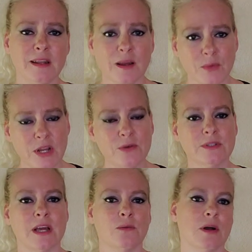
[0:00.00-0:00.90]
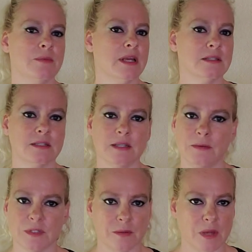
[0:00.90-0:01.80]
And I'm going to use that one because it
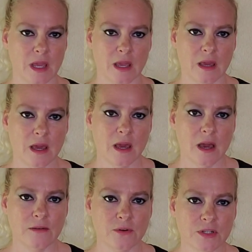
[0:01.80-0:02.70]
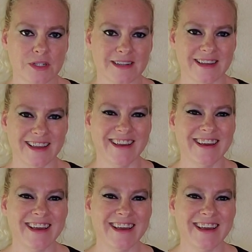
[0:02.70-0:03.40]
seems to be, unfortunately,